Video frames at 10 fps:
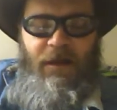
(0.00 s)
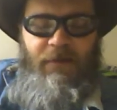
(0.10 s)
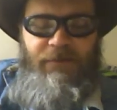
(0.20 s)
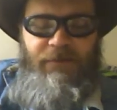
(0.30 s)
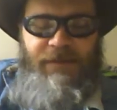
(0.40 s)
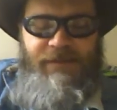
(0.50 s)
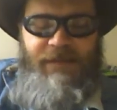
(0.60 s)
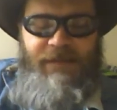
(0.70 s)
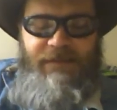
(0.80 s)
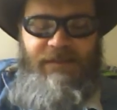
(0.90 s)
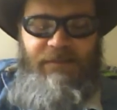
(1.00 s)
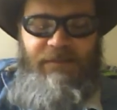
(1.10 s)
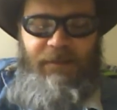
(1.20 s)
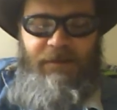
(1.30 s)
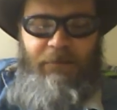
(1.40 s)
this census to be a
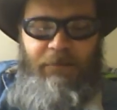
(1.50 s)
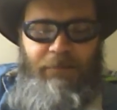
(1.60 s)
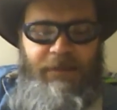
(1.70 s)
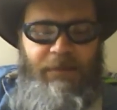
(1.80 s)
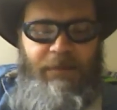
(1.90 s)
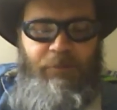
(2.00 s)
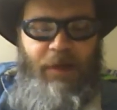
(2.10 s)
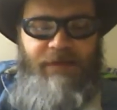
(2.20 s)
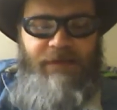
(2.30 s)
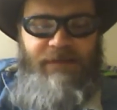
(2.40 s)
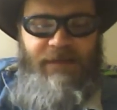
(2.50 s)
completed process.